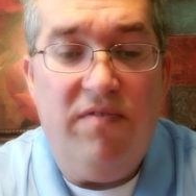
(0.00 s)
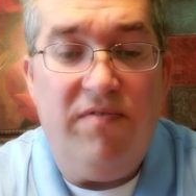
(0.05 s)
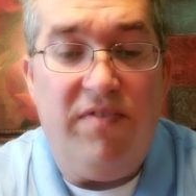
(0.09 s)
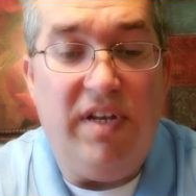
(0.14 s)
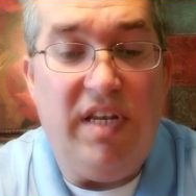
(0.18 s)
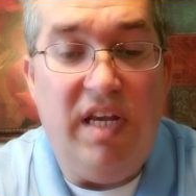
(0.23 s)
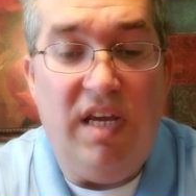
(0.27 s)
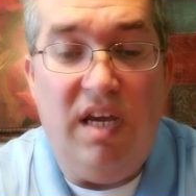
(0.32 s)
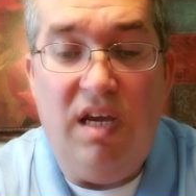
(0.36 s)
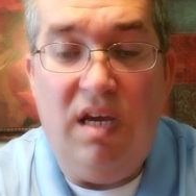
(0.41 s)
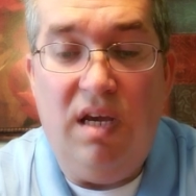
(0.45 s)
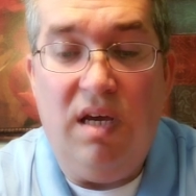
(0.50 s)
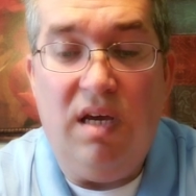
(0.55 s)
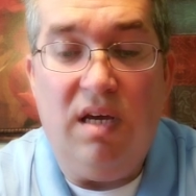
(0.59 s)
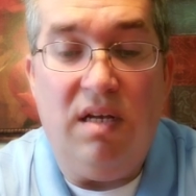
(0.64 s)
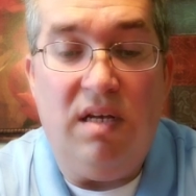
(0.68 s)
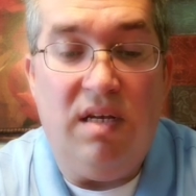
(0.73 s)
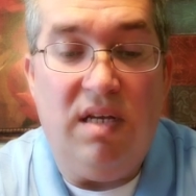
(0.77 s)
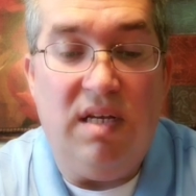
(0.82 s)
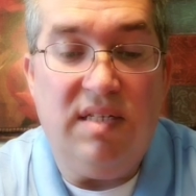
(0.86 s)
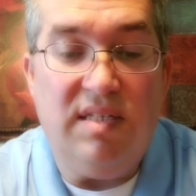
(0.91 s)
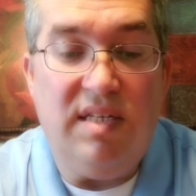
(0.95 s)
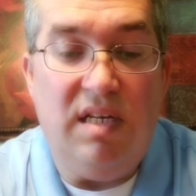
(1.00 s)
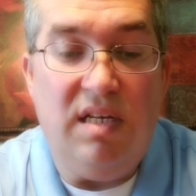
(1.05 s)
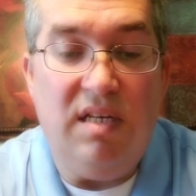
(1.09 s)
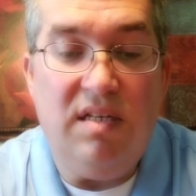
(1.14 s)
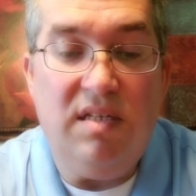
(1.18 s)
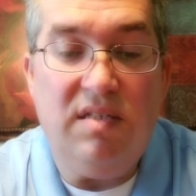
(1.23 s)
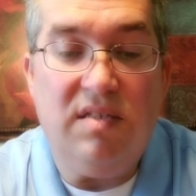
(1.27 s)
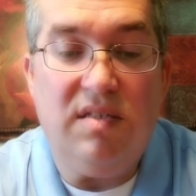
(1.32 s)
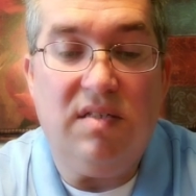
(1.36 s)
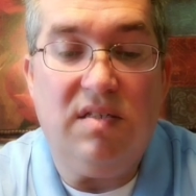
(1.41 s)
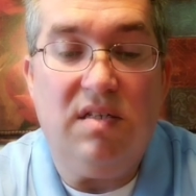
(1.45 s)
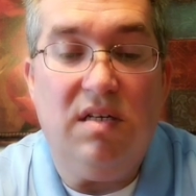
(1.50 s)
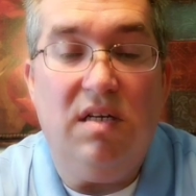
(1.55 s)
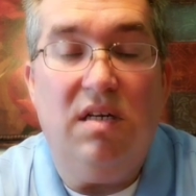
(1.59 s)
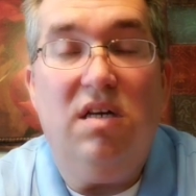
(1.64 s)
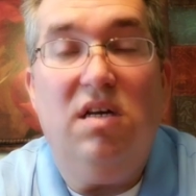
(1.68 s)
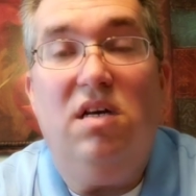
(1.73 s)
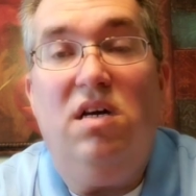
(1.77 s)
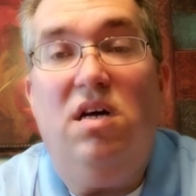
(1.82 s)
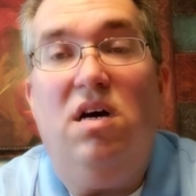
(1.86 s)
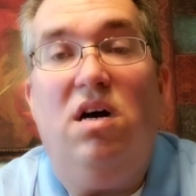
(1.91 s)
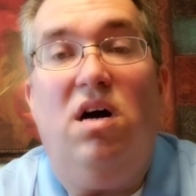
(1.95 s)
Fatigue and dizziness,
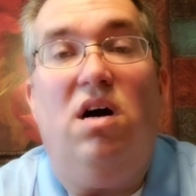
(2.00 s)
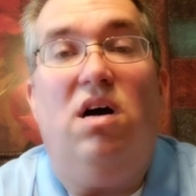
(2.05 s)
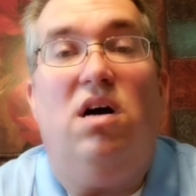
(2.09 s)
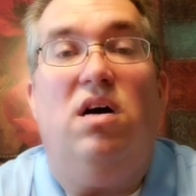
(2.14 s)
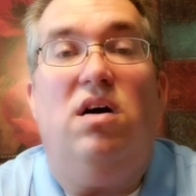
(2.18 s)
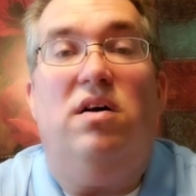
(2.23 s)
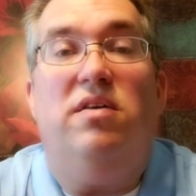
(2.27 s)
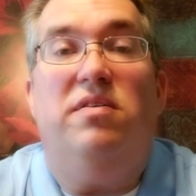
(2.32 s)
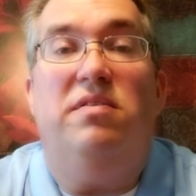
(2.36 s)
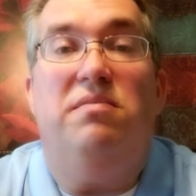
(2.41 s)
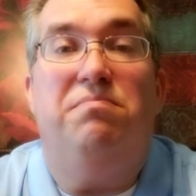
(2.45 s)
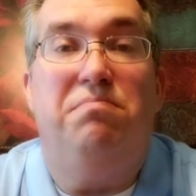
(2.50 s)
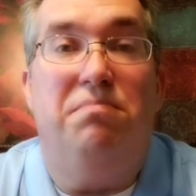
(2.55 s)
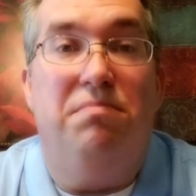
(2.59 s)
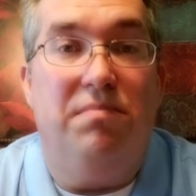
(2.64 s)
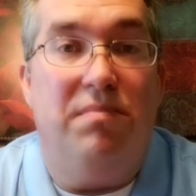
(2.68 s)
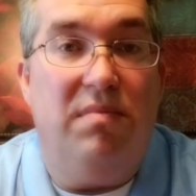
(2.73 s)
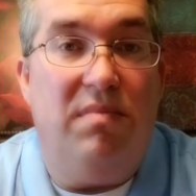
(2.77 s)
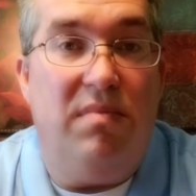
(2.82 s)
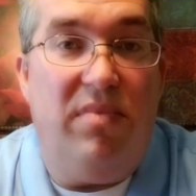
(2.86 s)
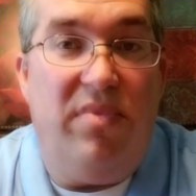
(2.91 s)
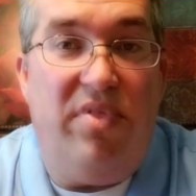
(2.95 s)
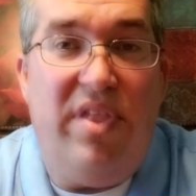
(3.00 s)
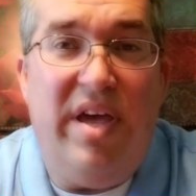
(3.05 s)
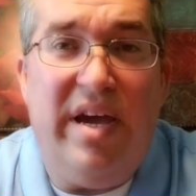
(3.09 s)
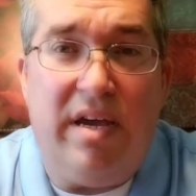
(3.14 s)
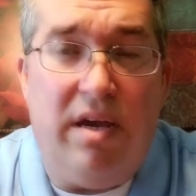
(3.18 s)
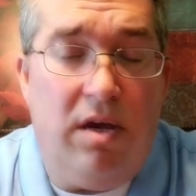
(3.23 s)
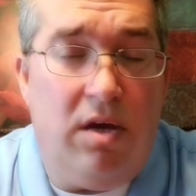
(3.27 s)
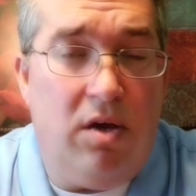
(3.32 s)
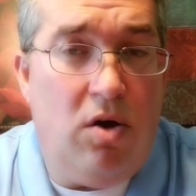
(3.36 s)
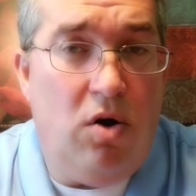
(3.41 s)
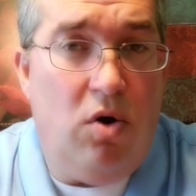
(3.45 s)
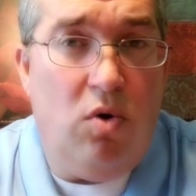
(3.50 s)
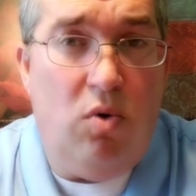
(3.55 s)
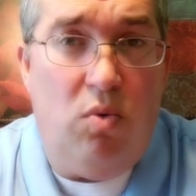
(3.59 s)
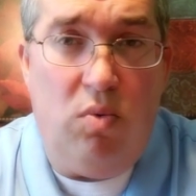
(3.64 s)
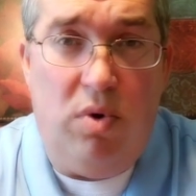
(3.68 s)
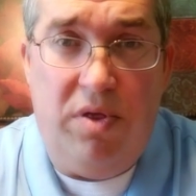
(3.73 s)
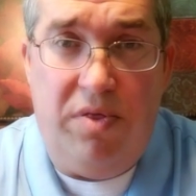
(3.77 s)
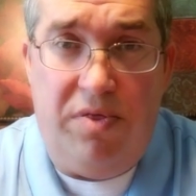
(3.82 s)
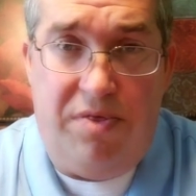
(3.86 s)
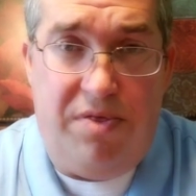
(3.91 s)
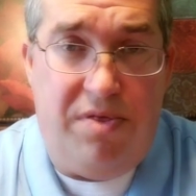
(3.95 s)
that can go
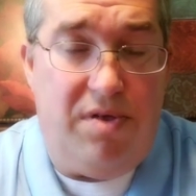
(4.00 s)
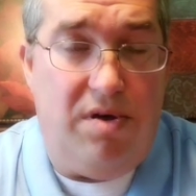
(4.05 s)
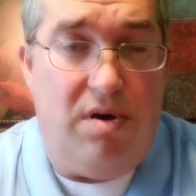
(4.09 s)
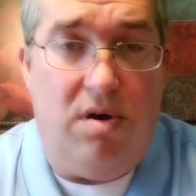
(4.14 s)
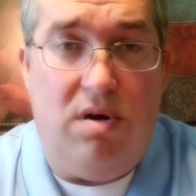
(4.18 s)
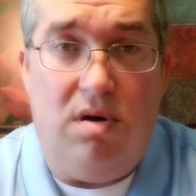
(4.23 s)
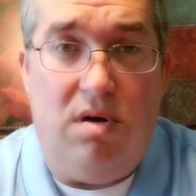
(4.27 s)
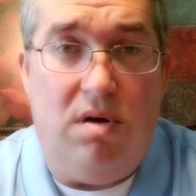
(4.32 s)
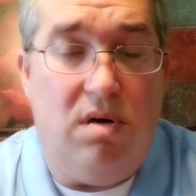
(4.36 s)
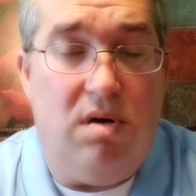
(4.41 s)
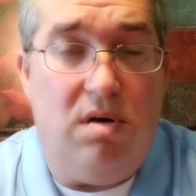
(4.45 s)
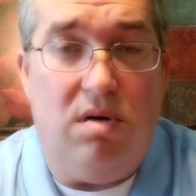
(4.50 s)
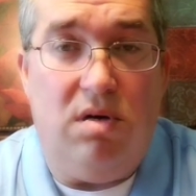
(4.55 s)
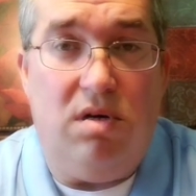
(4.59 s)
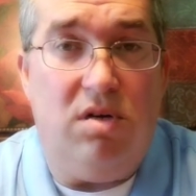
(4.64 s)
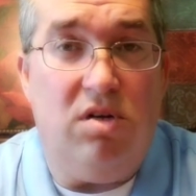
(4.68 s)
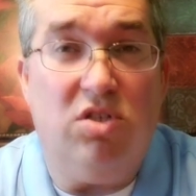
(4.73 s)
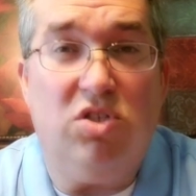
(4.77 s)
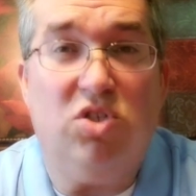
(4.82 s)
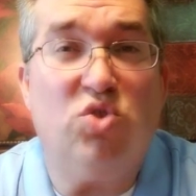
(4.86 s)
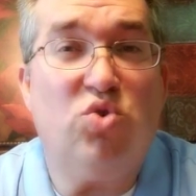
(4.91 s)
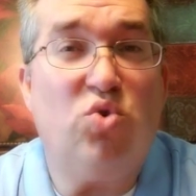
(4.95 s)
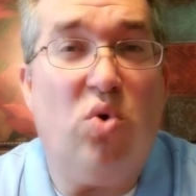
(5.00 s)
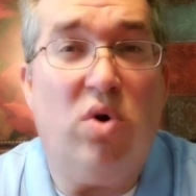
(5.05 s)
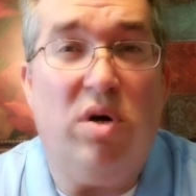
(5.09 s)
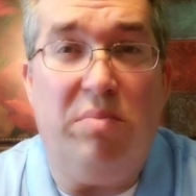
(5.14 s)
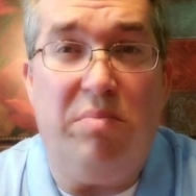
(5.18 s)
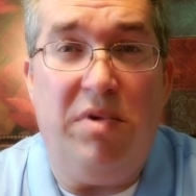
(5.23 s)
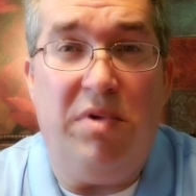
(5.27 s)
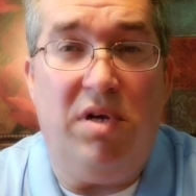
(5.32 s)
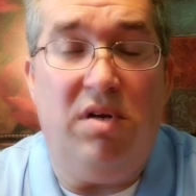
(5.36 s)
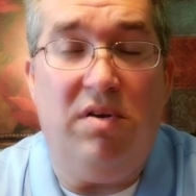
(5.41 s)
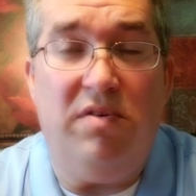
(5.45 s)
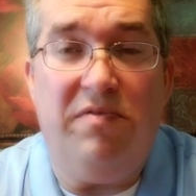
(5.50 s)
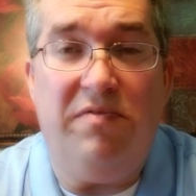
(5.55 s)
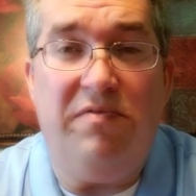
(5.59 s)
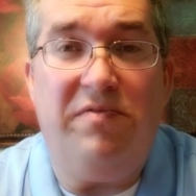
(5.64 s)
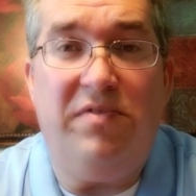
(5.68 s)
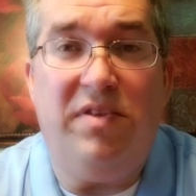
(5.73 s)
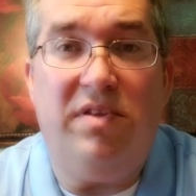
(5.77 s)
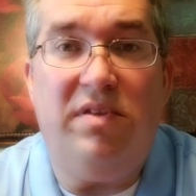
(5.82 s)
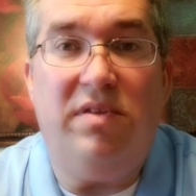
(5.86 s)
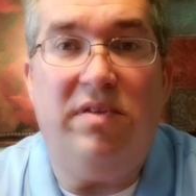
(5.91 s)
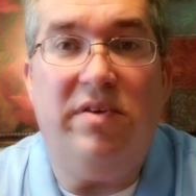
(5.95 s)
with an assortment of
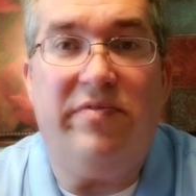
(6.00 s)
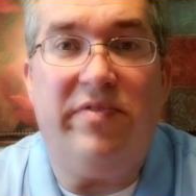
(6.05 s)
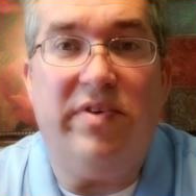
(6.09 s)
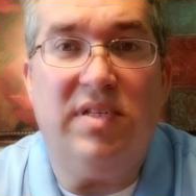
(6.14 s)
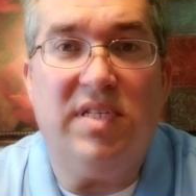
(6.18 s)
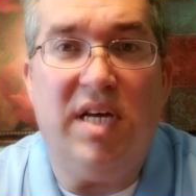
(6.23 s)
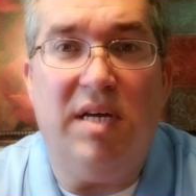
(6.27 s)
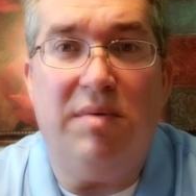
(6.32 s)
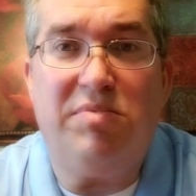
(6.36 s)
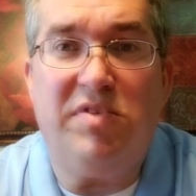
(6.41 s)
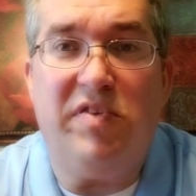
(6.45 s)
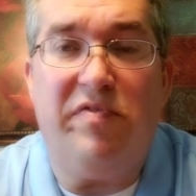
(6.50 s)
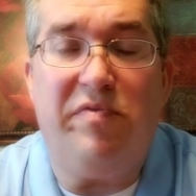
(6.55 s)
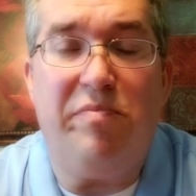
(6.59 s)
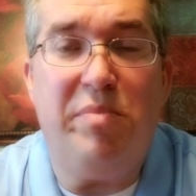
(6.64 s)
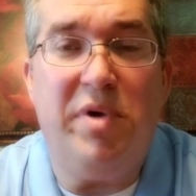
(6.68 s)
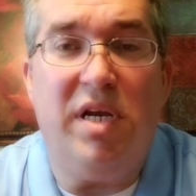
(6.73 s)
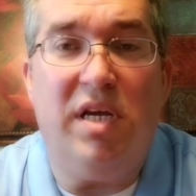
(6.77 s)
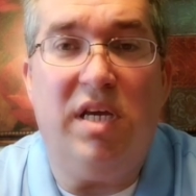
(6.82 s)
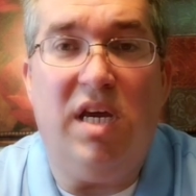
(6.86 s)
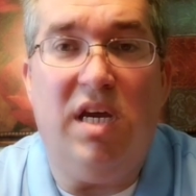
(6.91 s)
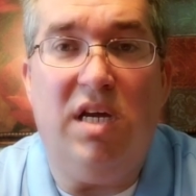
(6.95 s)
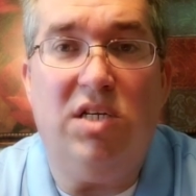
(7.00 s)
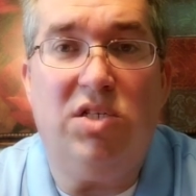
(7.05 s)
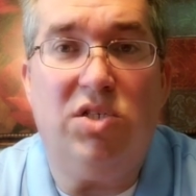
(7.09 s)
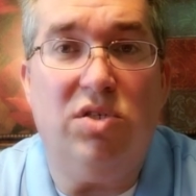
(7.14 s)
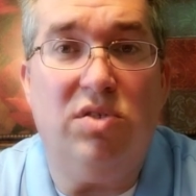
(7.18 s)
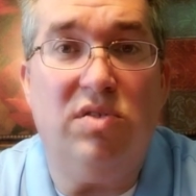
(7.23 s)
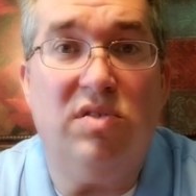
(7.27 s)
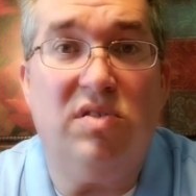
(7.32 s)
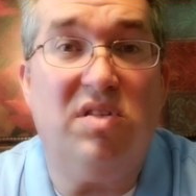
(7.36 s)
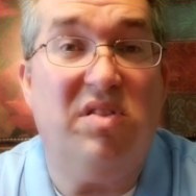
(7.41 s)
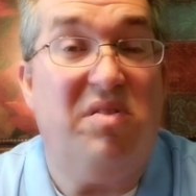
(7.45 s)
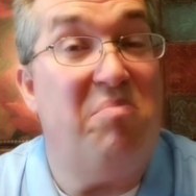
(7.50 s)
different types of medications.